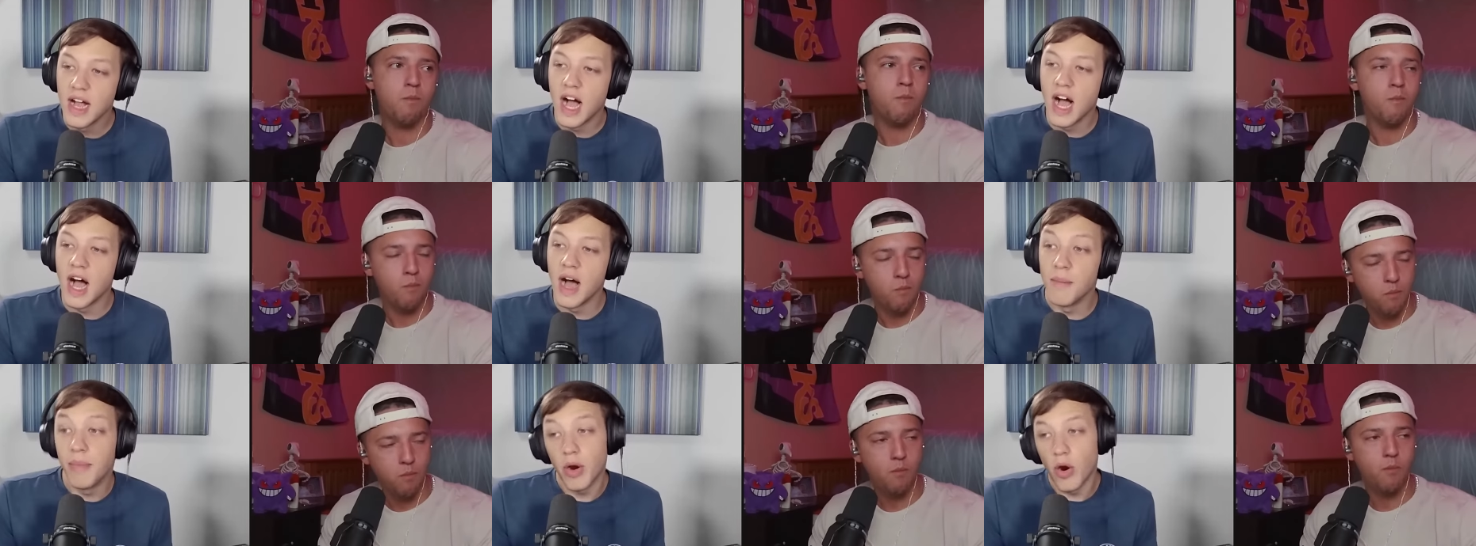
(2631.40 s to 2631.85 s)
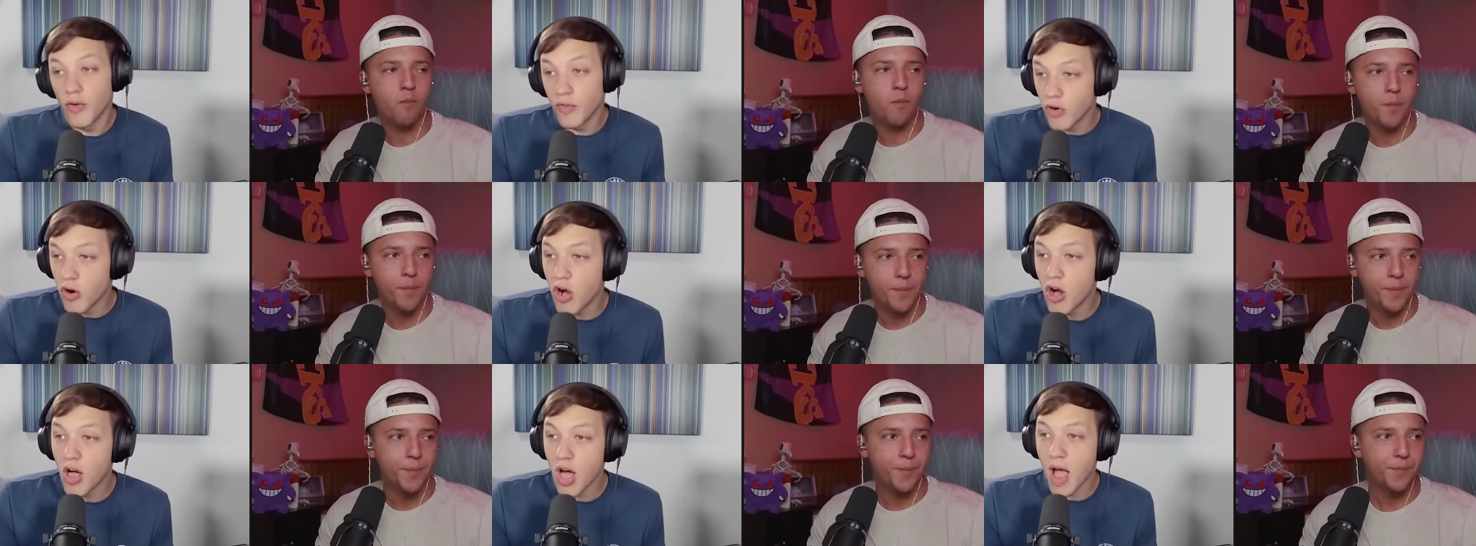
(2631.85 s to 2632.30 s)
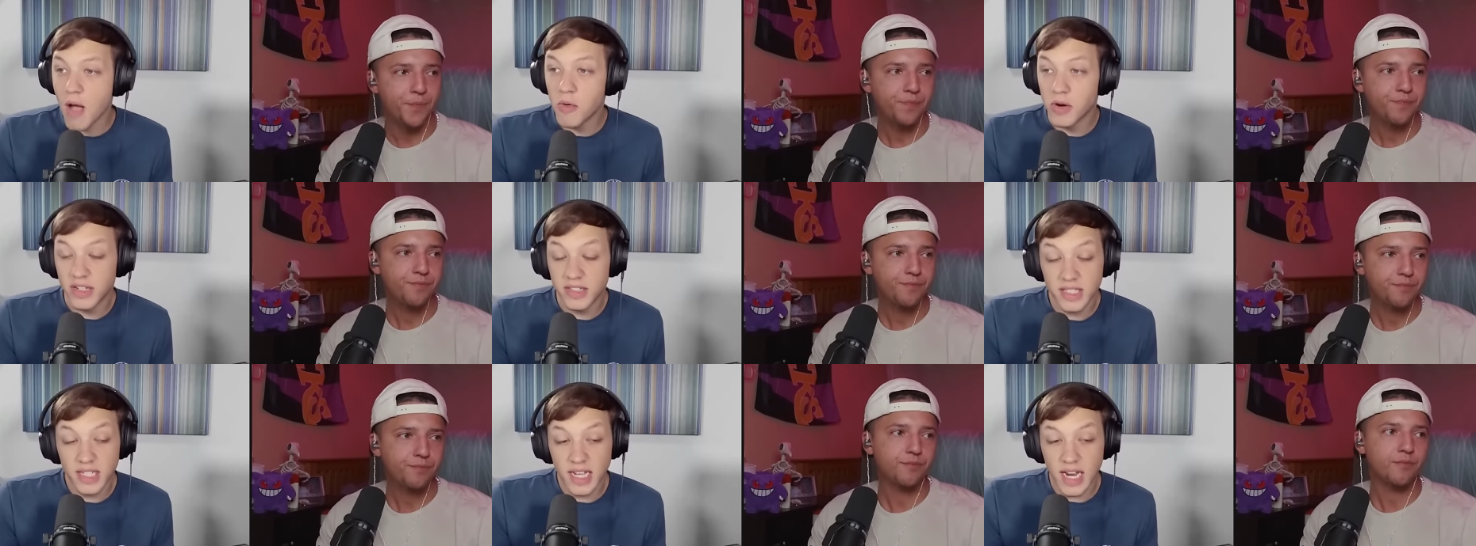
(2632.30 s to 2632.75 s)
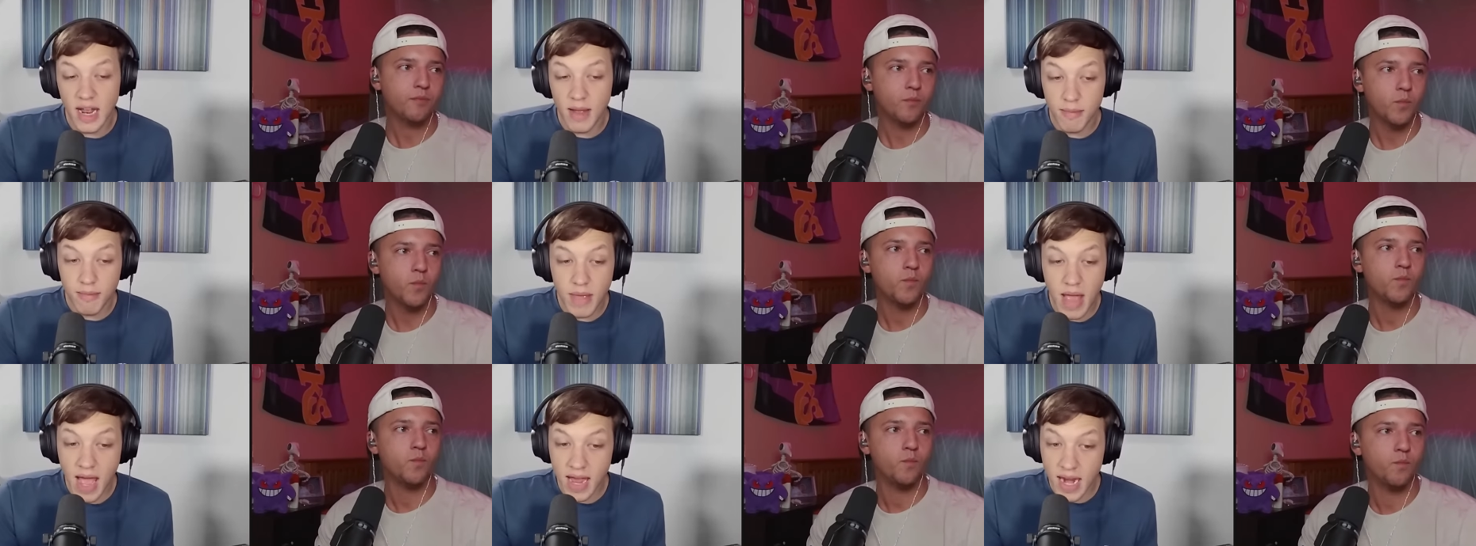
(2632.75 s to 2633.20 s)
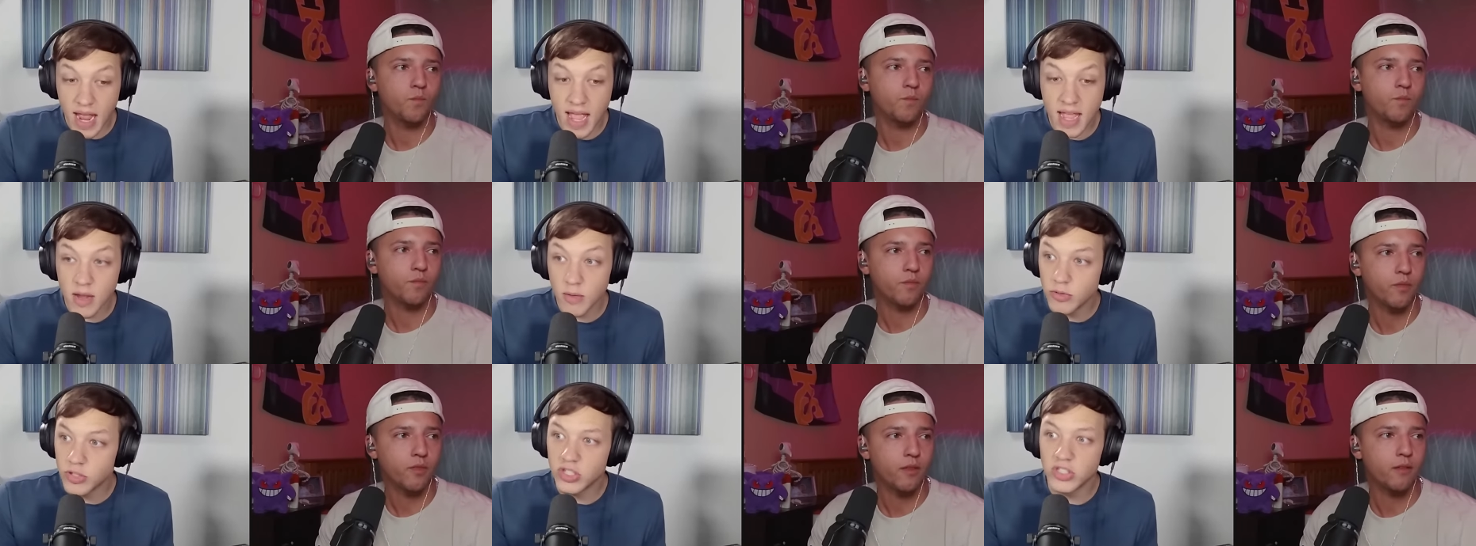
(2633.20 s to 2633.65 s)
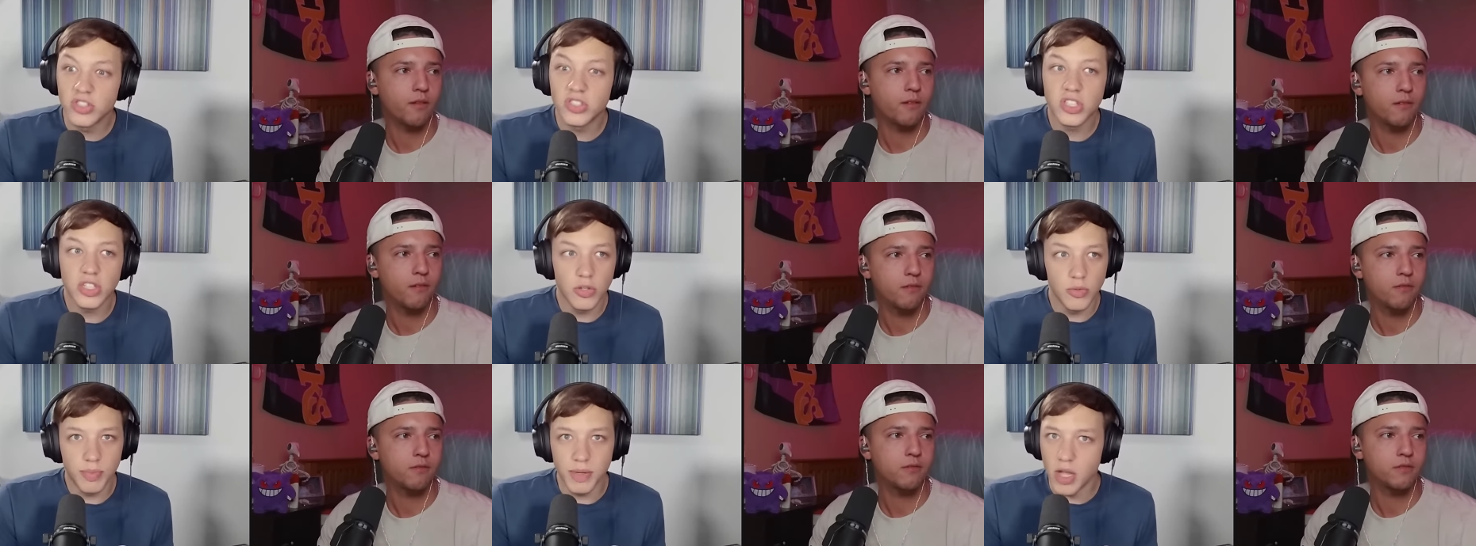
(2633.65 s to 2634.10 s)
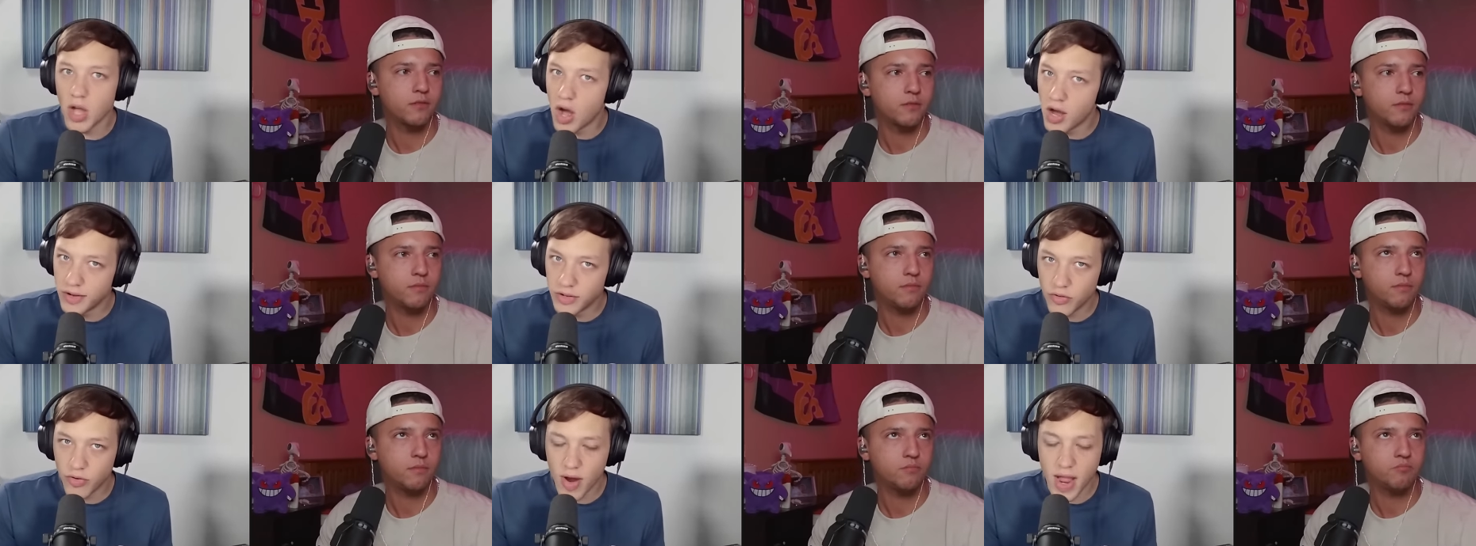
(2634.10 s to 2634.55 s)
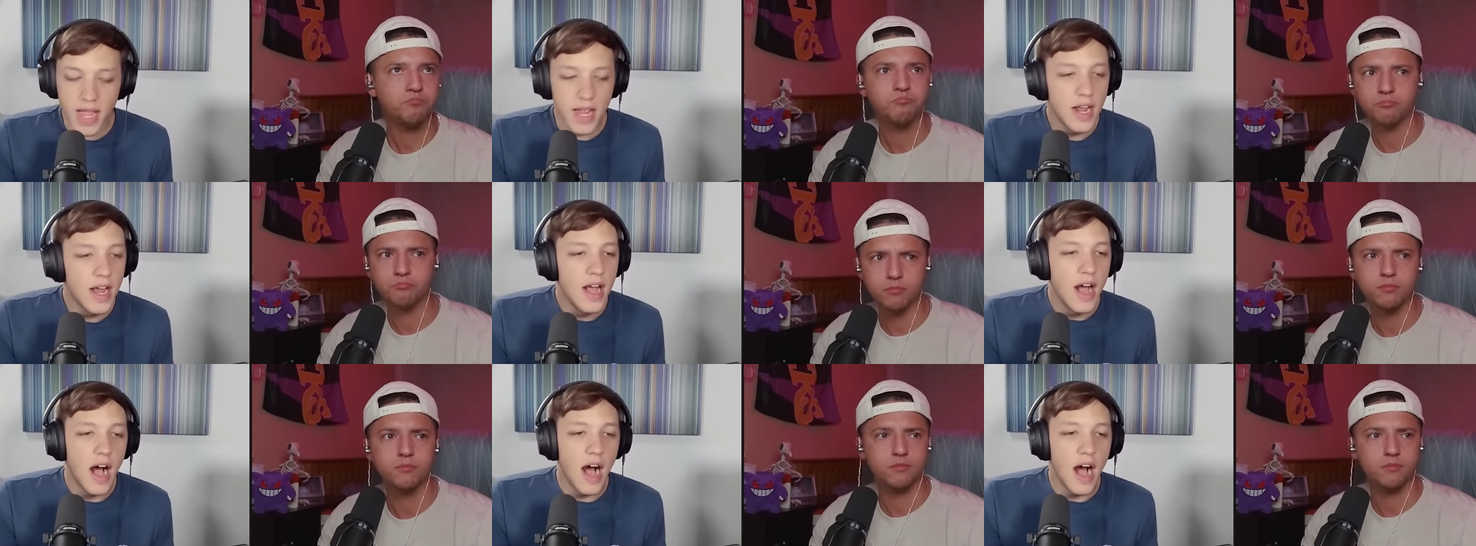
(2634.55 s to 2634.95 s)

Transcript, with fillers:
Speaker 1: Uh, but overall, I want to stick it at, at eight, which is still beyond great.